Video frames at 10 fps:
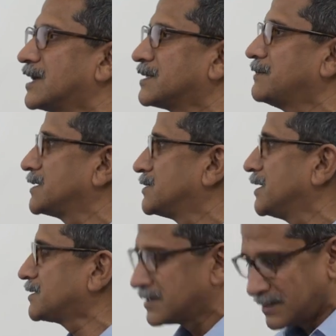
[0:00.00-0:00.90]
that
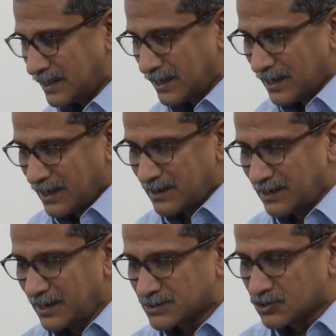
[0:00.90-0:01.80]
imagination
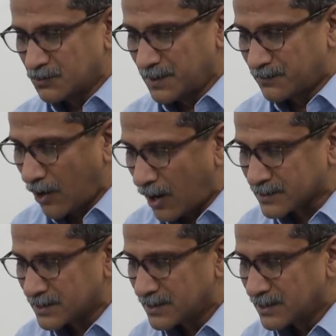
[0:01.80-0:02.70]
needs to be
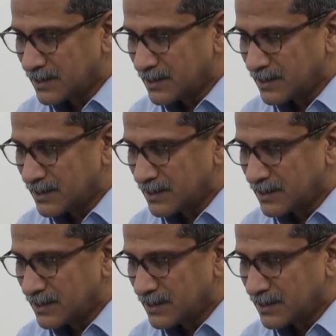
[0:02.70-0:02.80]
brought